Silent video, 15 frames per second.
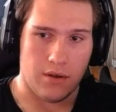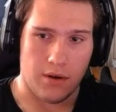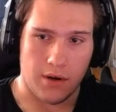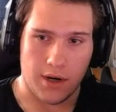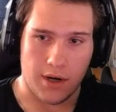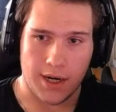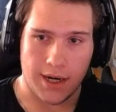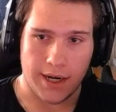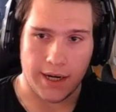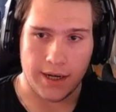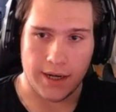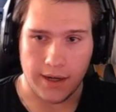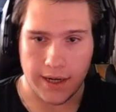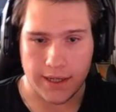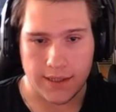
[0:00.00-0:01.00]

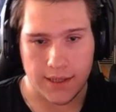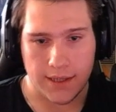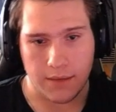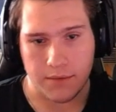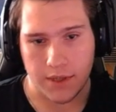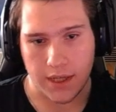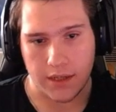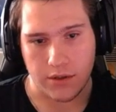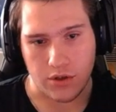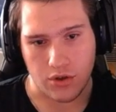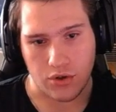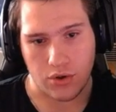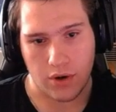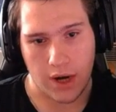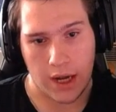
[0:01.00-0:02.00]
Alright, next game's against
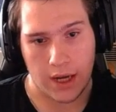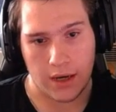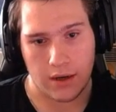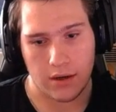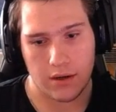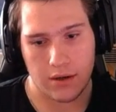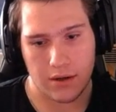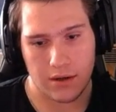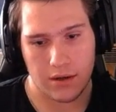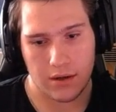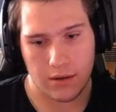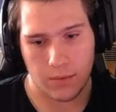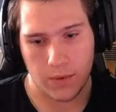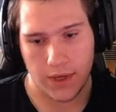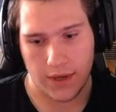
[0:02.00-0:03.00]
Trot.
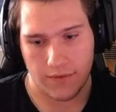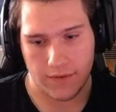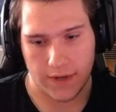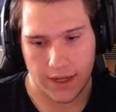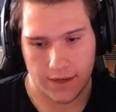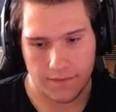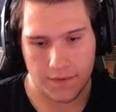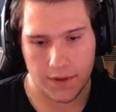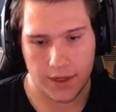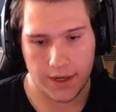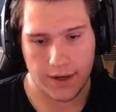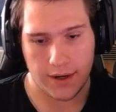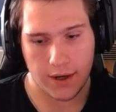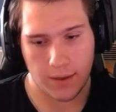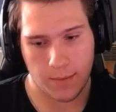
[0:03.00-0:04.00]
We have
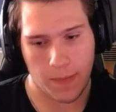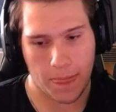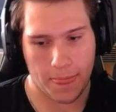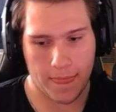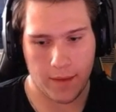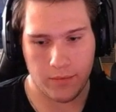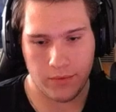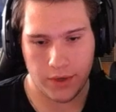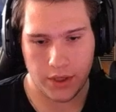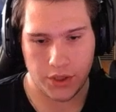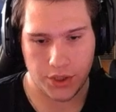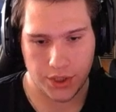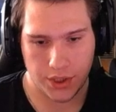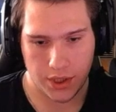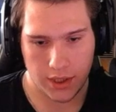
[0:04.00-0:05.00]
Navalier,
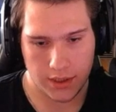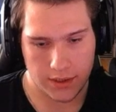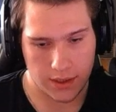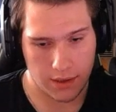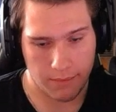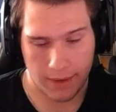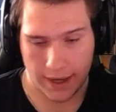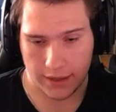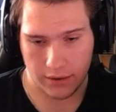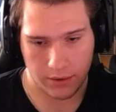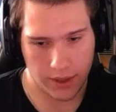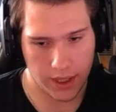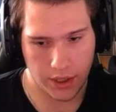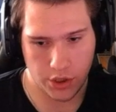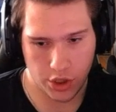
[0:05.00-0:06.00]
which is in a bad
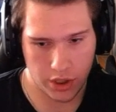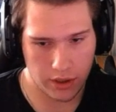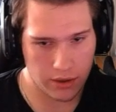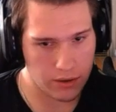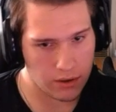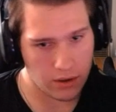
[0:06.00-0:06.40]
location,